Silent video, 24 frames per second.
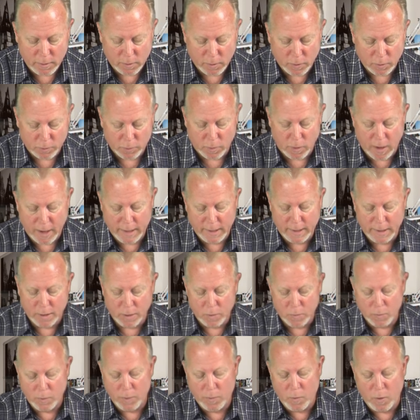goes right
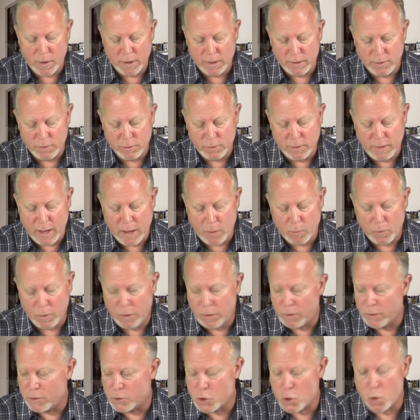here, and we want to do that
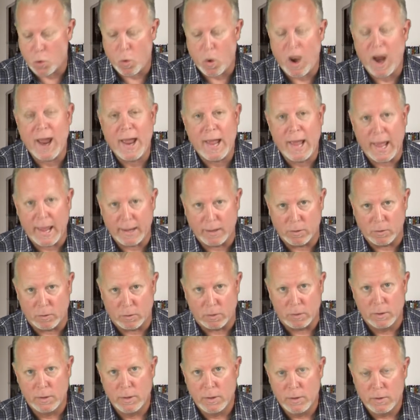with a triangle.